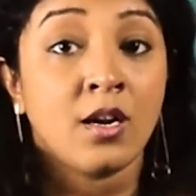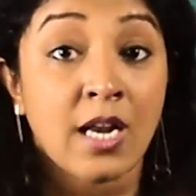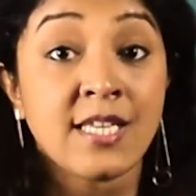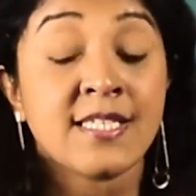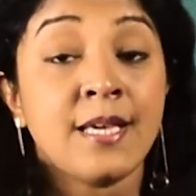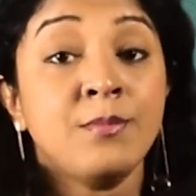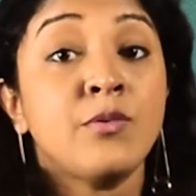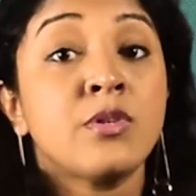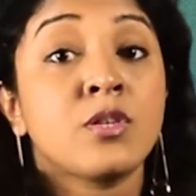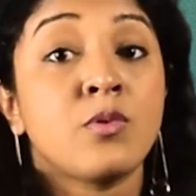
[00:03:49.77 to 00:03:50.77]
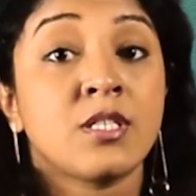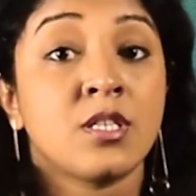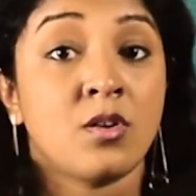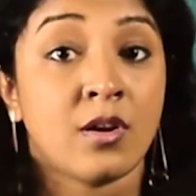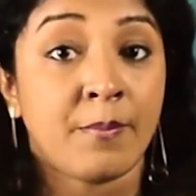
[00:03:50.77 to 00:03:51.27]
Last time there was a
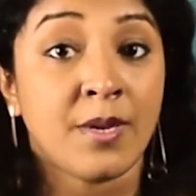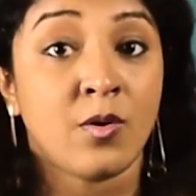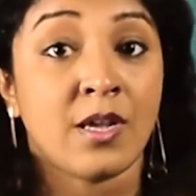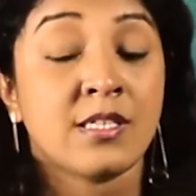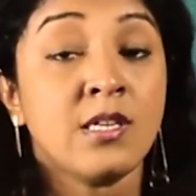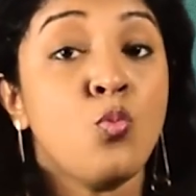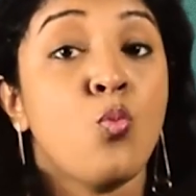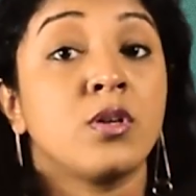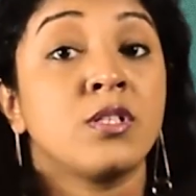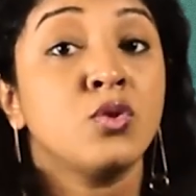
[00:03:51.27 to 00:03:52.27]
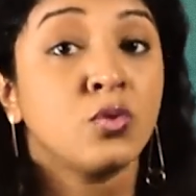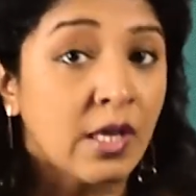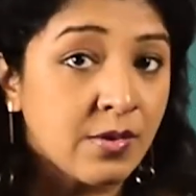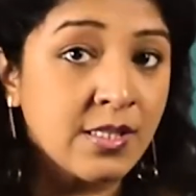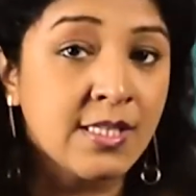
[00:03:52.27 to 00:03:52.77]
question on amino acid was in
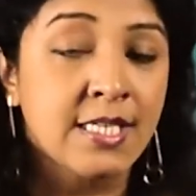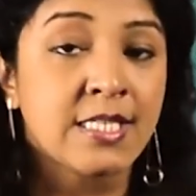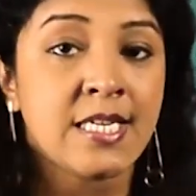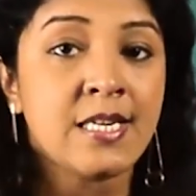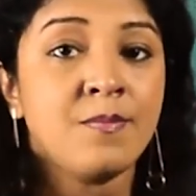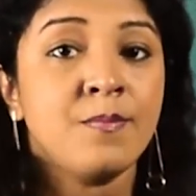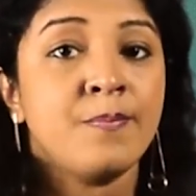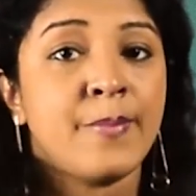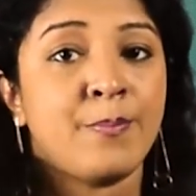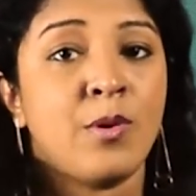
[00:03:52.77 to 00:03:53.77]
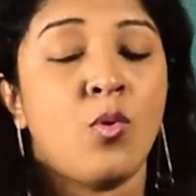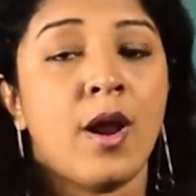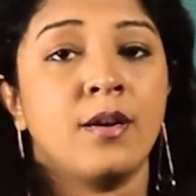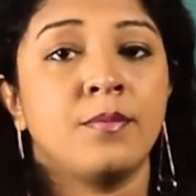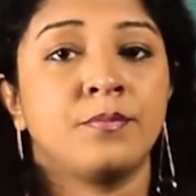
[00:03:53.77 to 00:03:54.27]
2016, paper
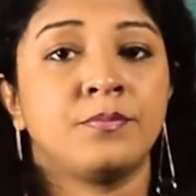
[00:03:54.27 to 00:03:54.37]
1.